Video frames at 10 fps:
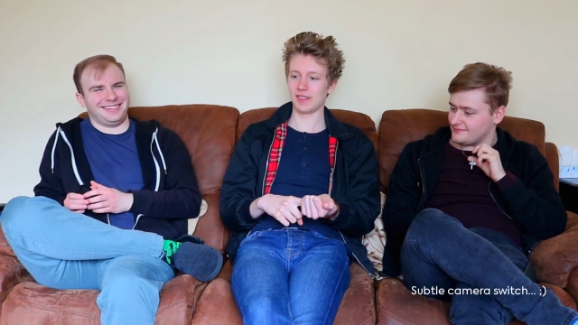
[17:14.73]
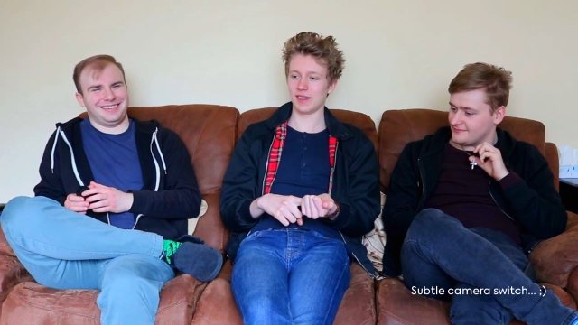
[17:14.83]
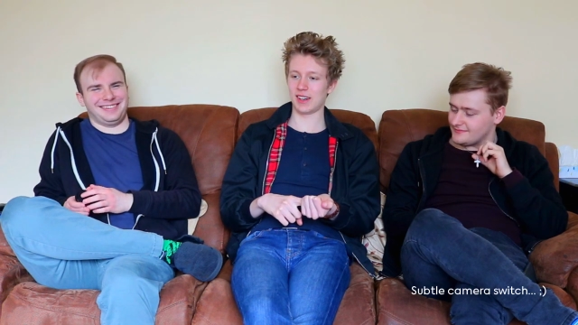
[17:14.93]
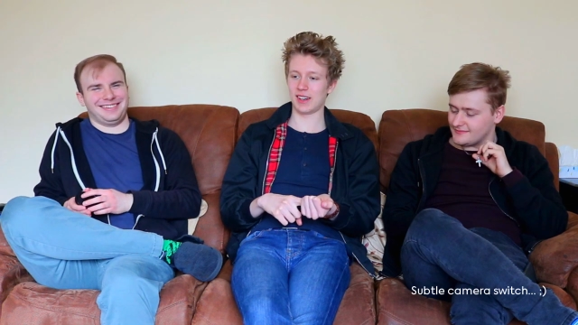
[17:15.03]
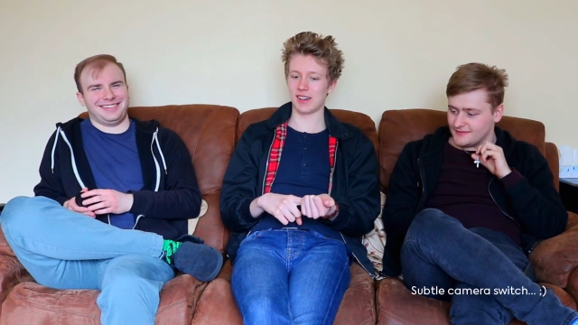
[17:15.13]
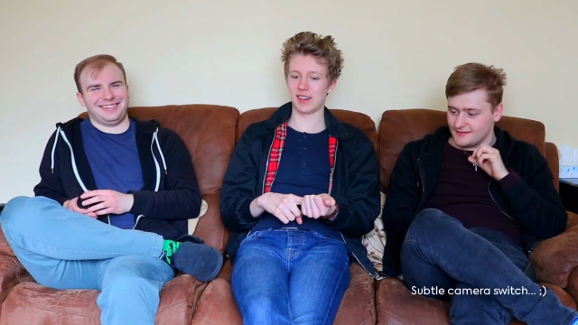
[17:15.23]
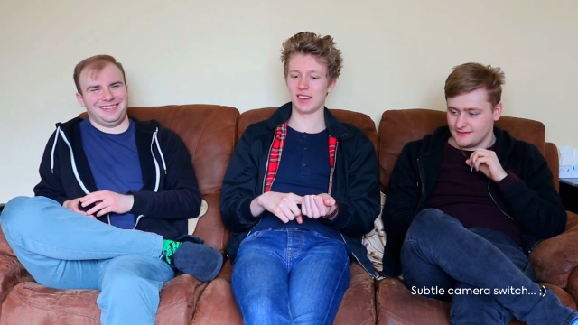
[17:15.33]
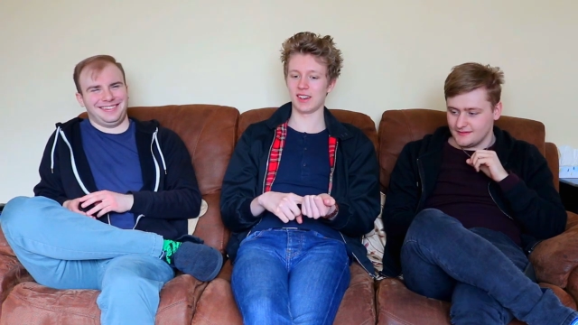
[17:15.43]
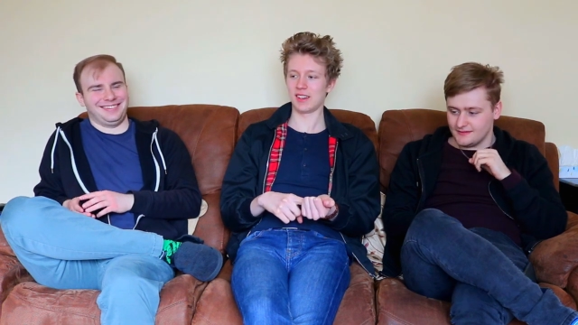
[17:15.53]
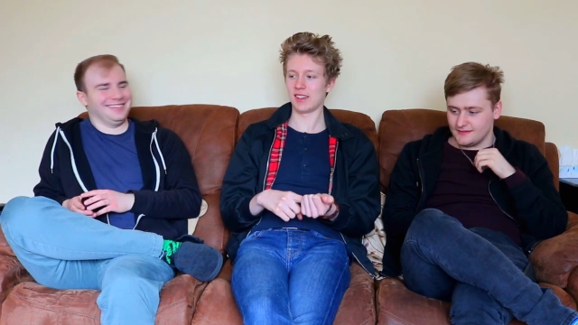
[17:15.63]

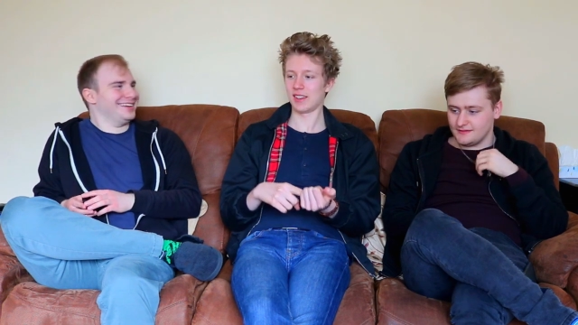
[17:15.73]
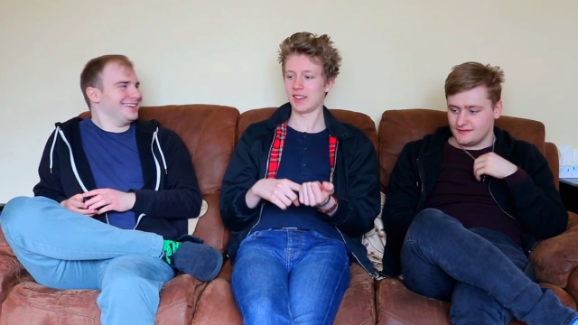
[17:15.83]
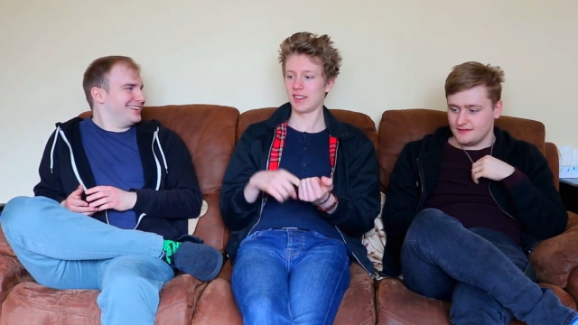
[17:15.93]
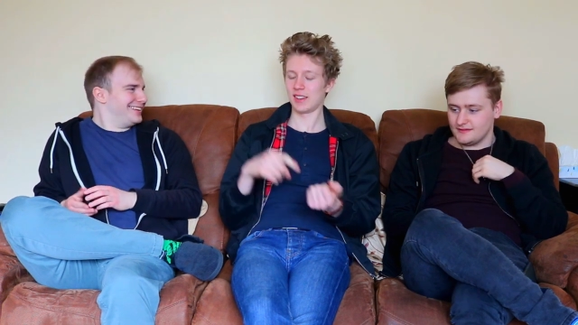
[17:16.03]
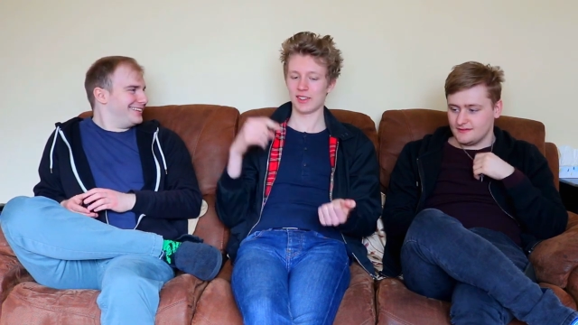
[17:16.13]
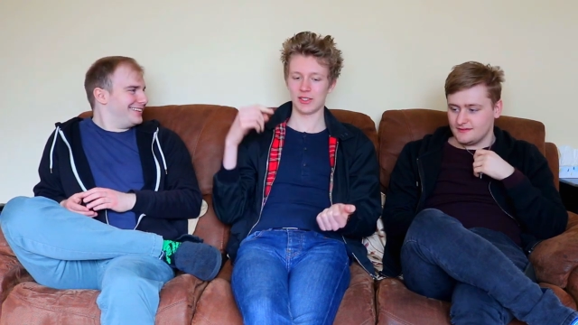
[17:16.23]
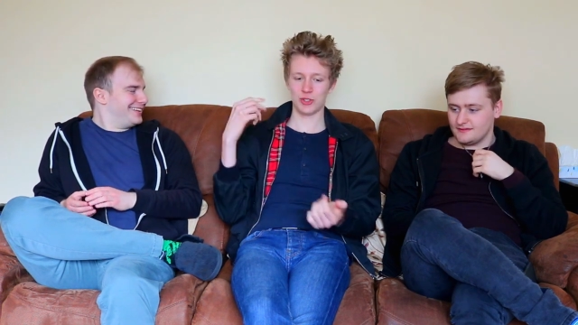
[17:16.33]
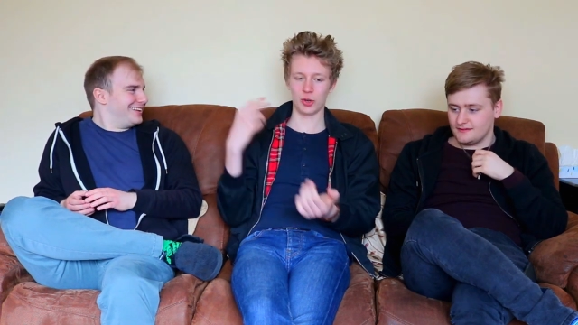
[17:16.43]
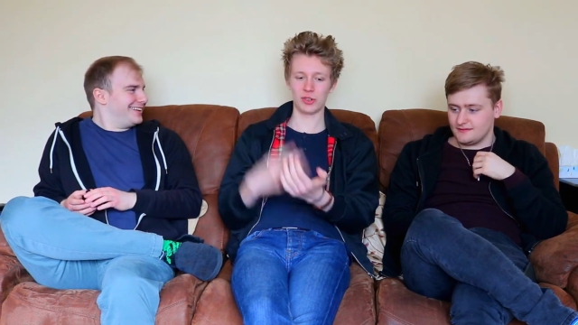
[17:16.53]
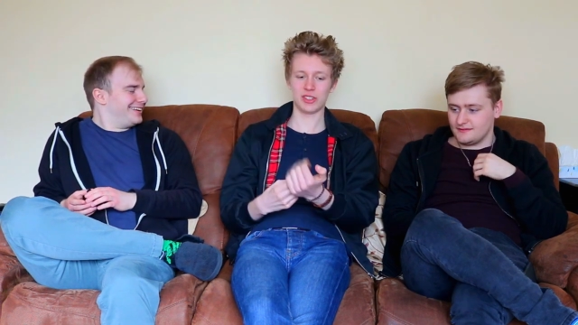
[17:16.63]
Speaker 1: Uh,
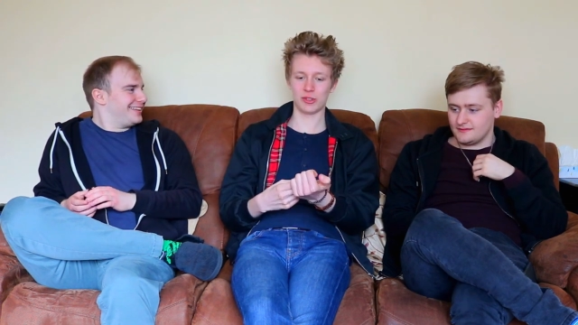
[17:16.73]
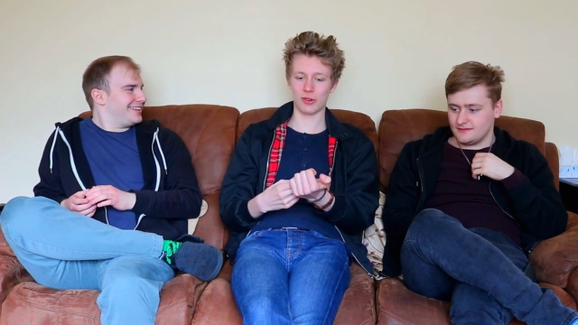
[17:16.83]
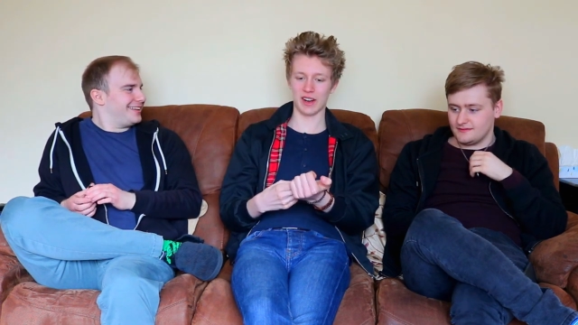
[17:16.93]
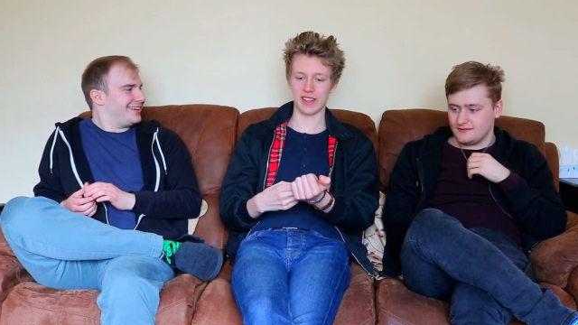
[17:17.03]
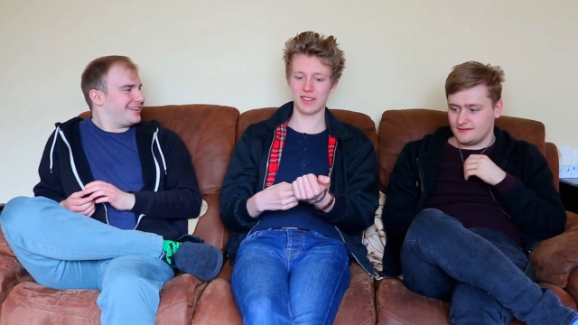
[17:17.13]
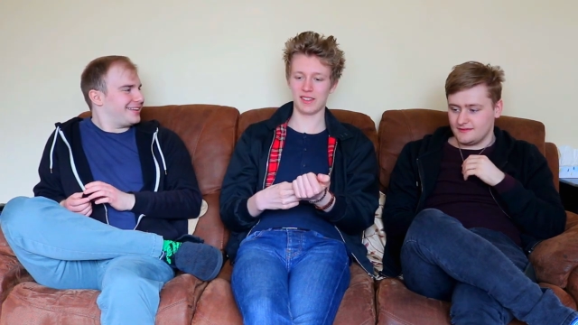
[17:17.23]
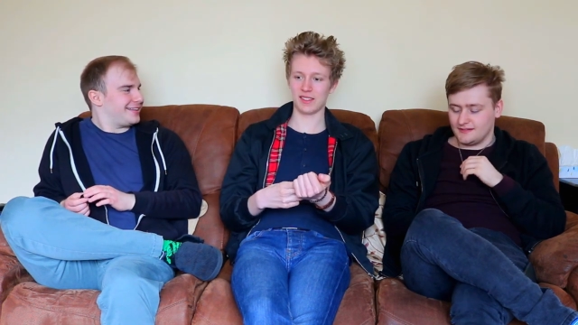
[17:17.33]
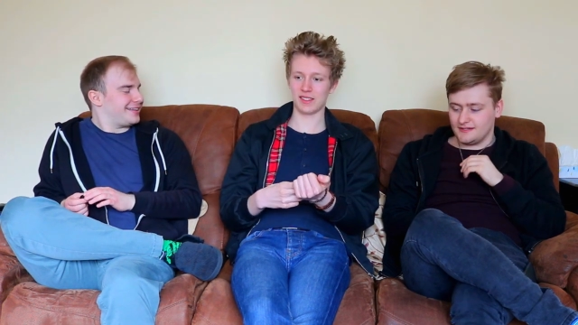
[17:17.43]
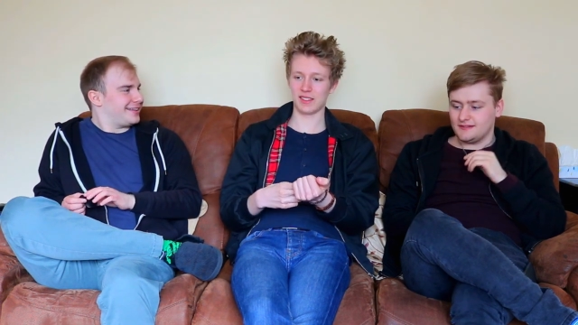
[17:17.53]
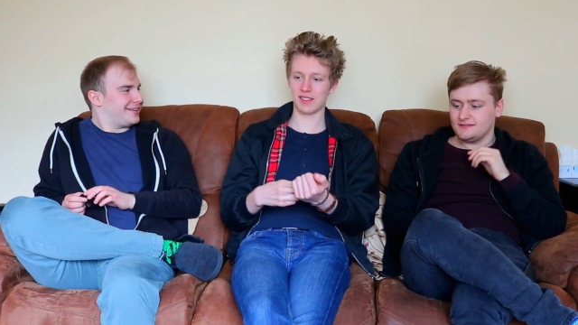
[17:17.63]
George is great.
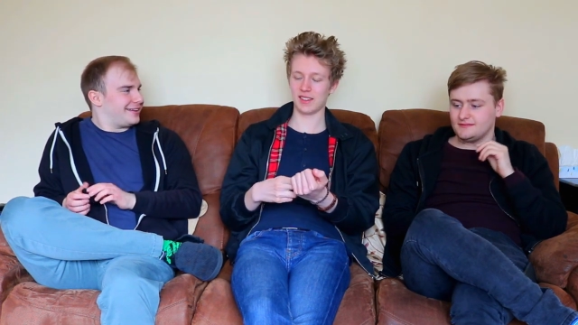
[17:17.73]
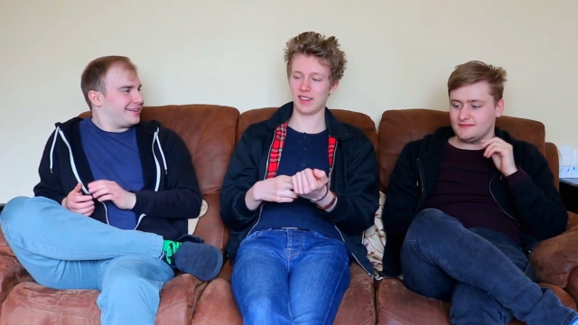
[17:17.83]
Yeah.